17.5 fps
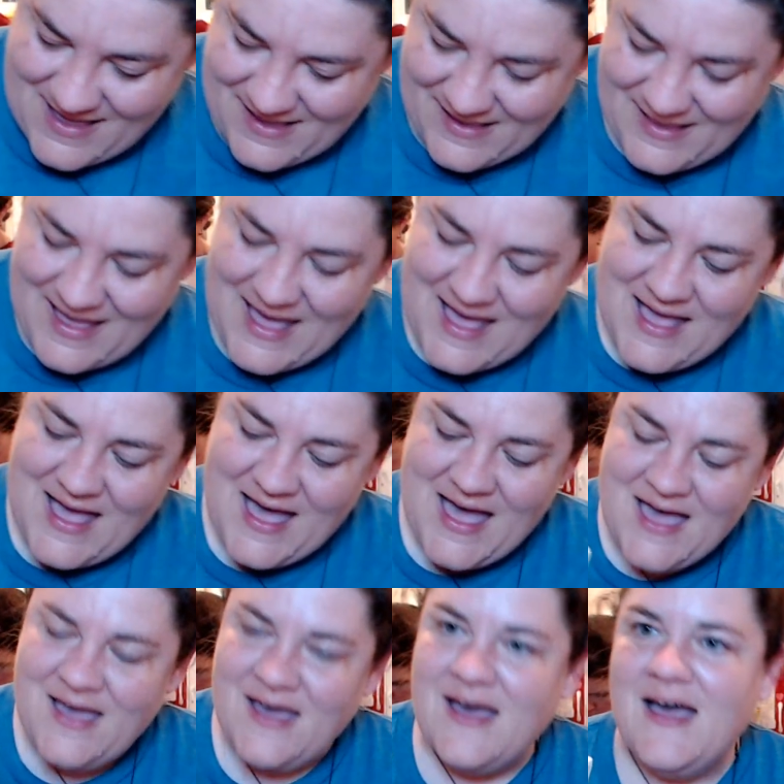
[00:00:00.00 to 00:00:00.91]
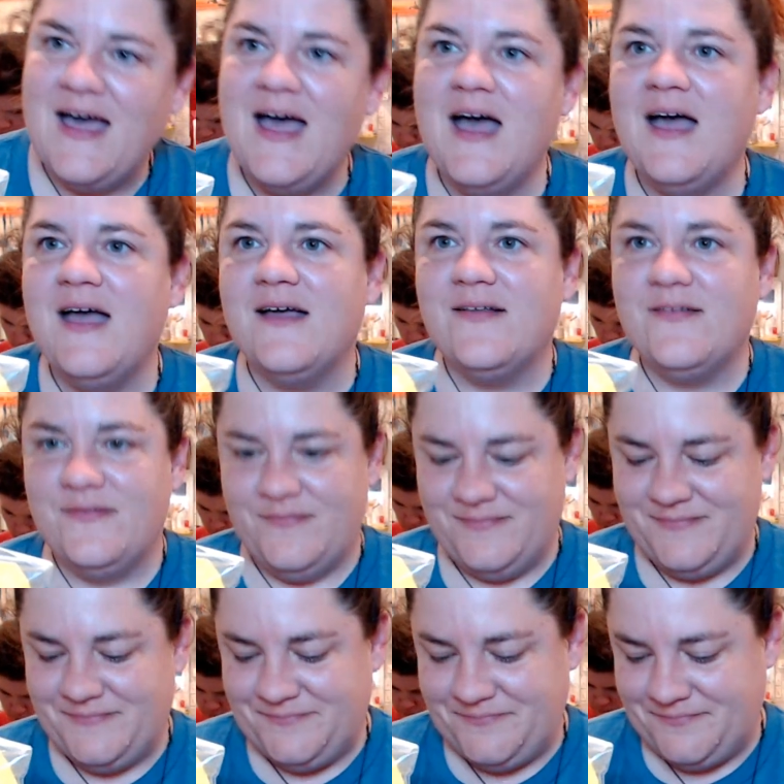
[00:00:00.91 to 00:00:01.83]
ah, ah, ah.
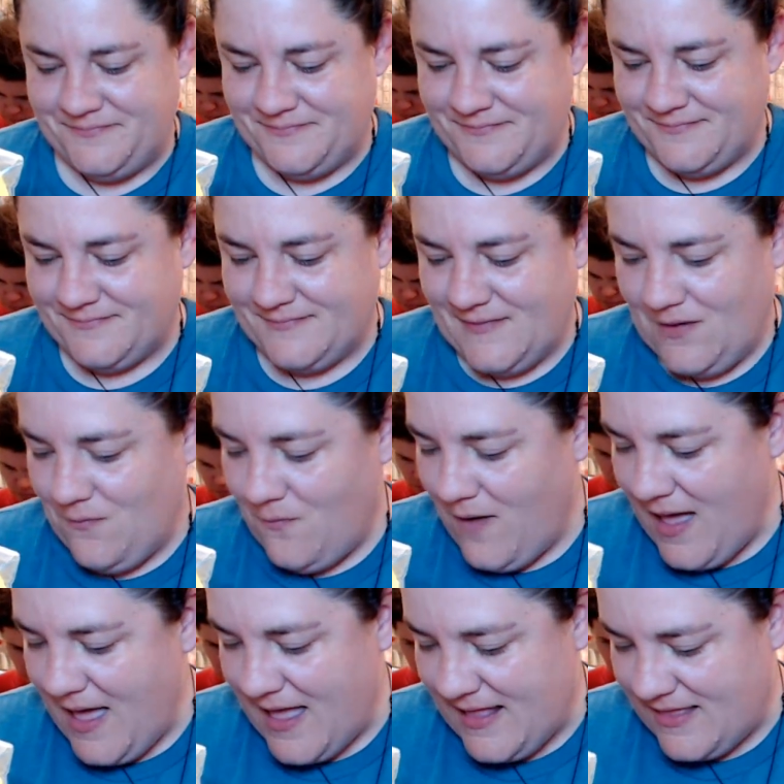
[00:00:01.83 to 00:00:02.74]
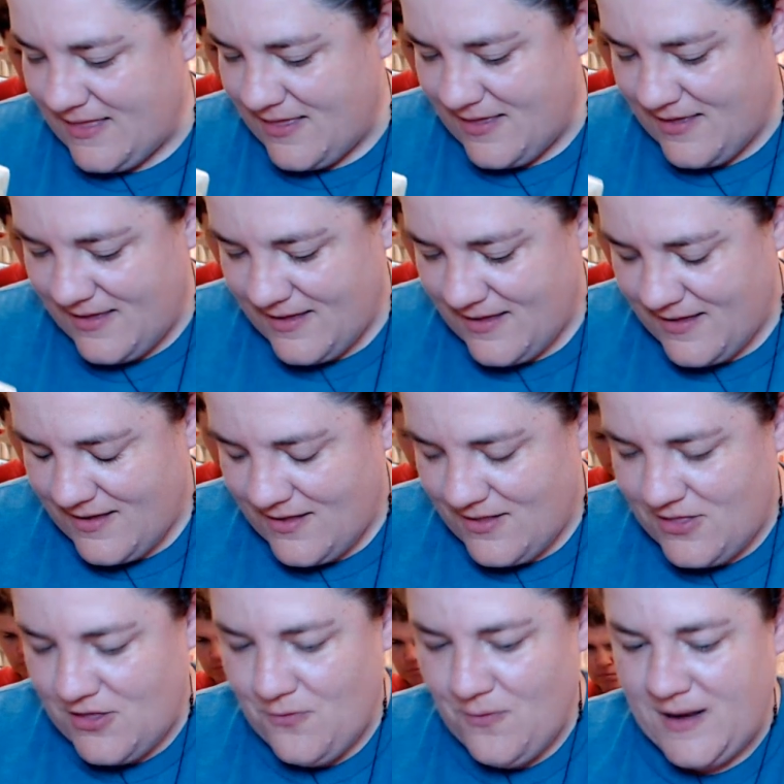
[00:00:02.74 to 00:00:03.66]
What?
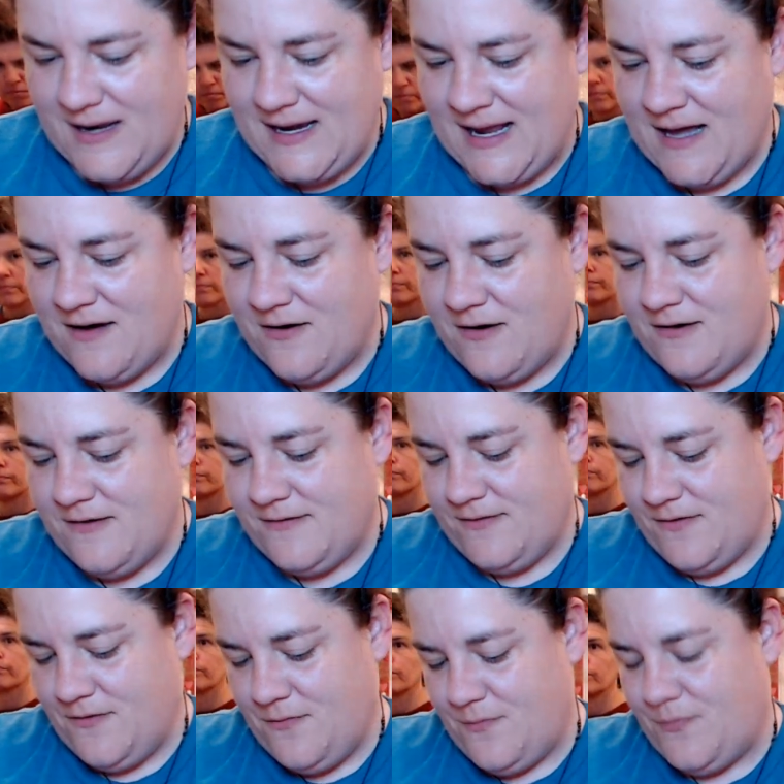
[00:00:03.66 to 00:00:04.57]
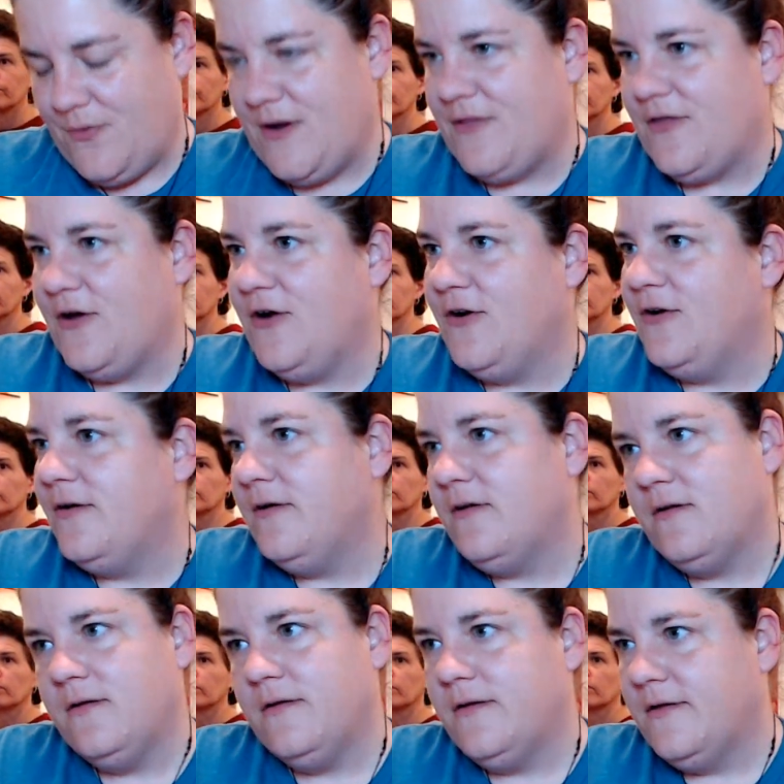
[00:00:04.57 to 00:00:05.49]
Do a nanner? Oh, brother.
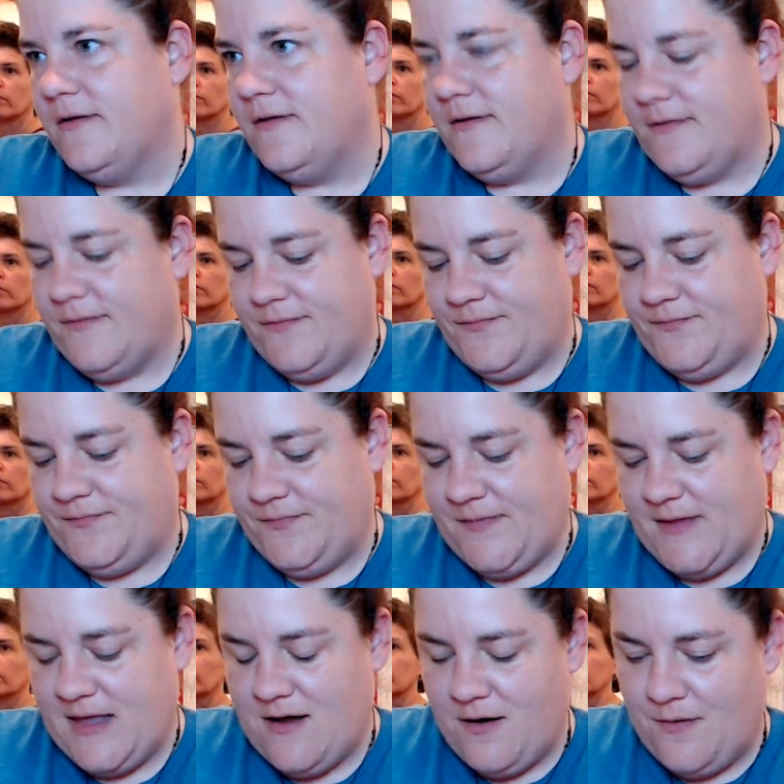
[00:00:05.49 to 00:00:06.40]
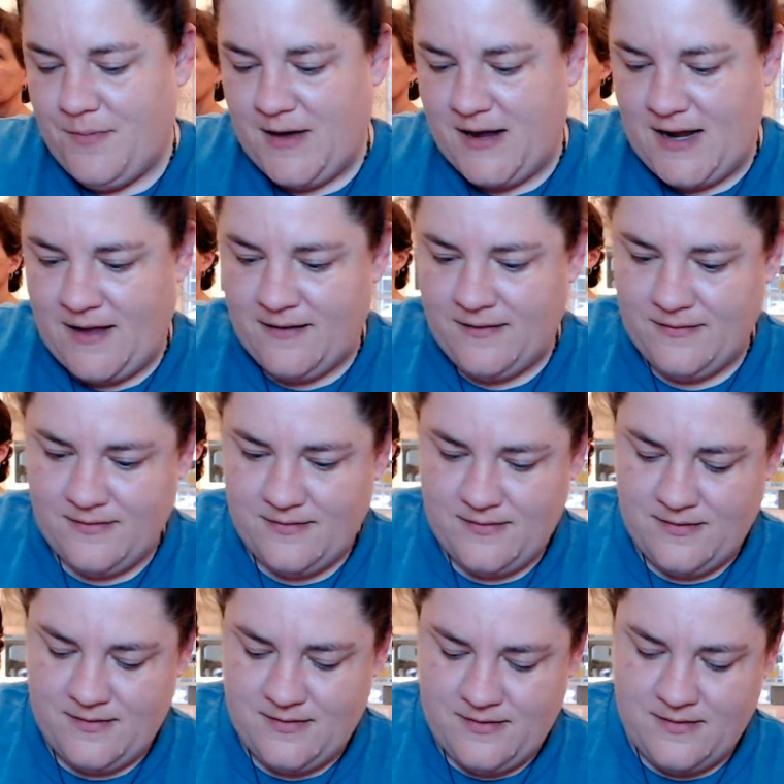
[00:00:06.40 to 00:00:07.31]
Here, buddy.
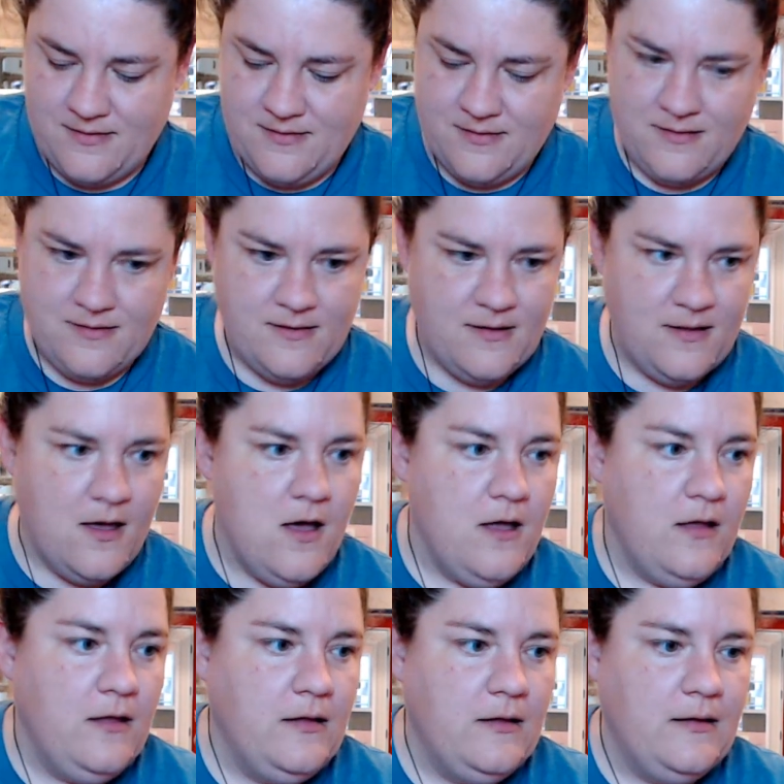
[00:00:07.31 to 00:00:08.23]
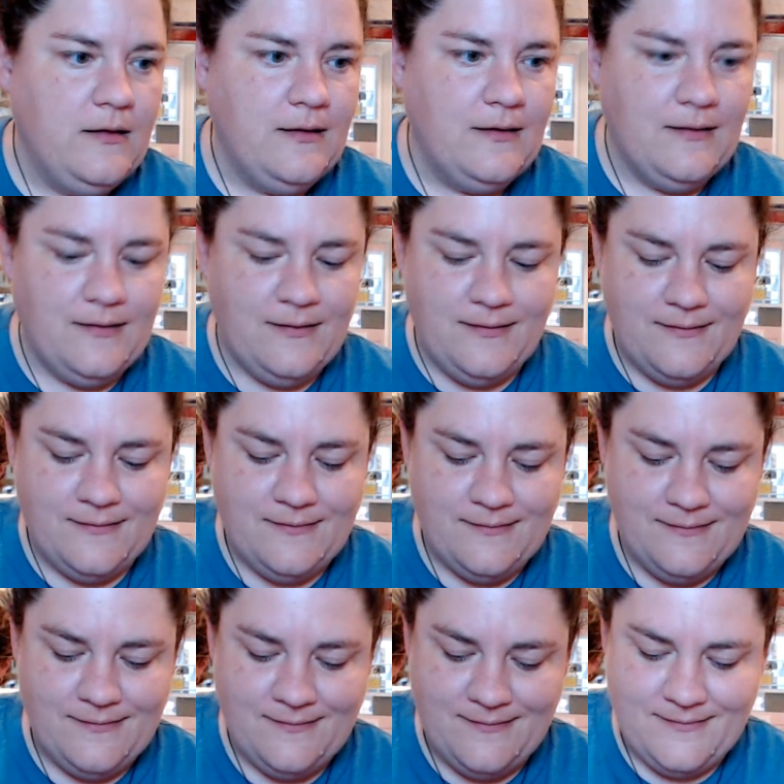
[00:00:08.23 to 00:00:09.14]
Ooh.
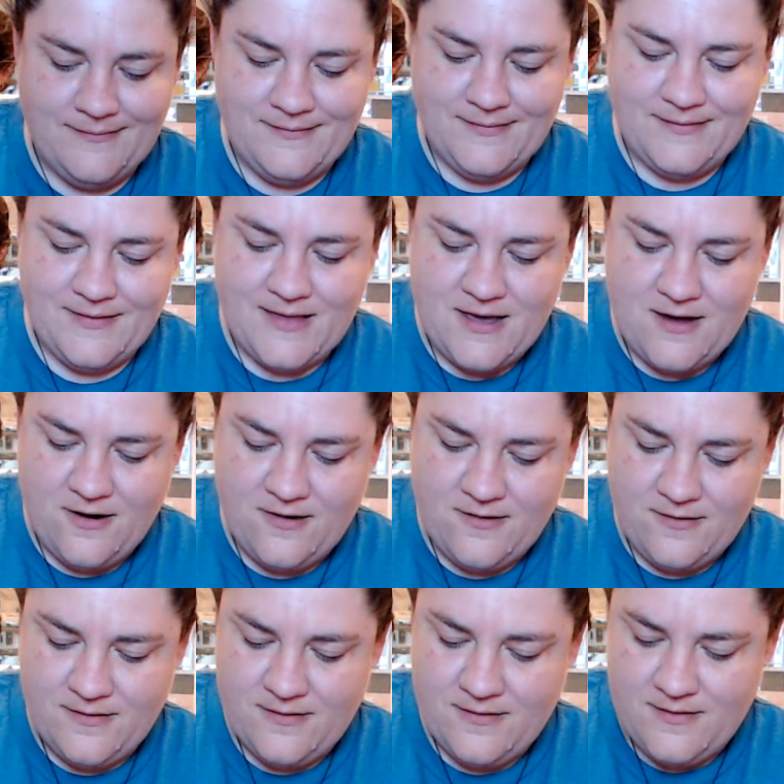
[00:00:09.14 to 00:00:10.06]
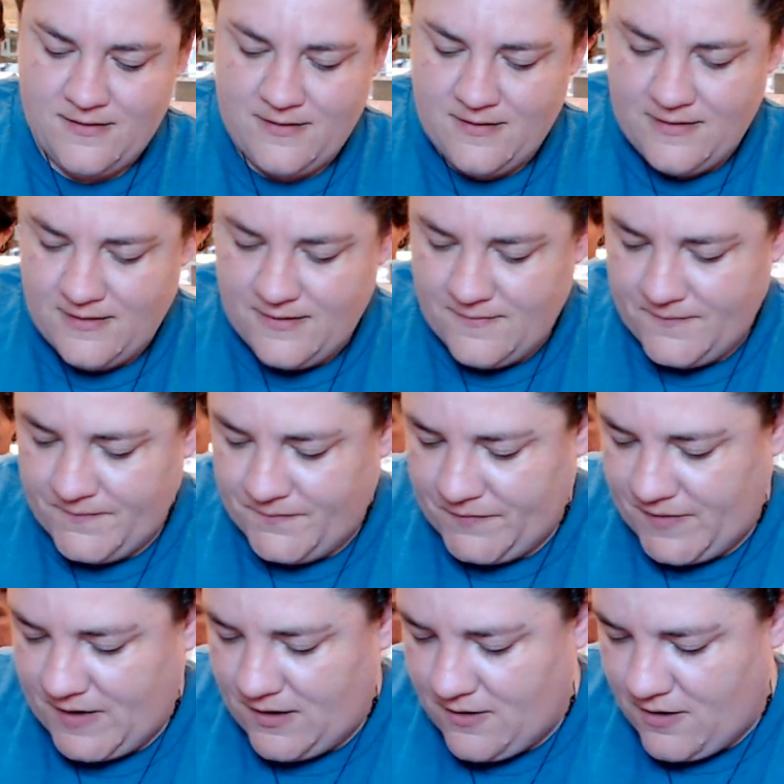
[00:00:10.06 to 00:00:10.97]
Here.
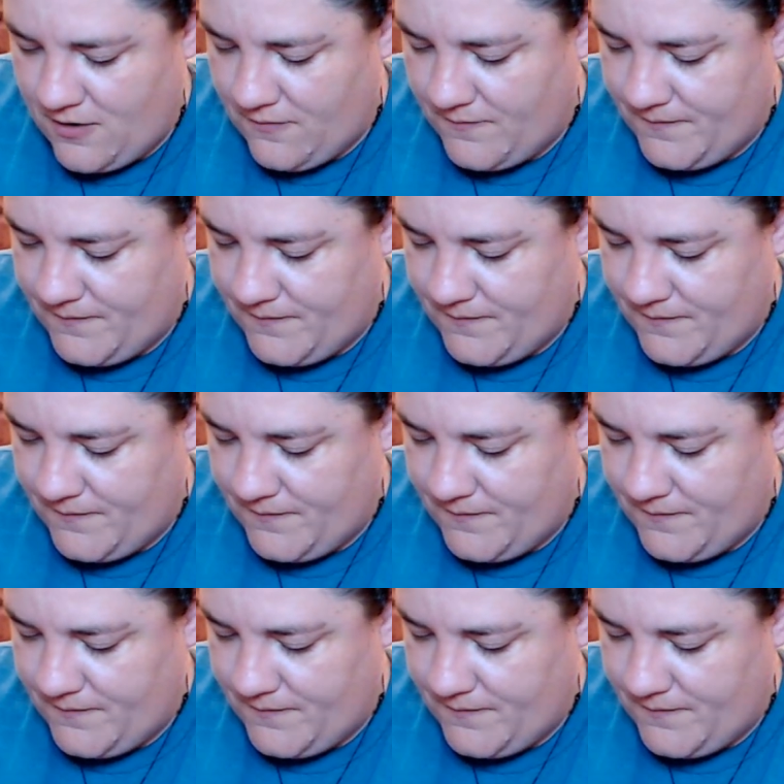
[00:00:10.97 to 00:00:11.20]
Here you go.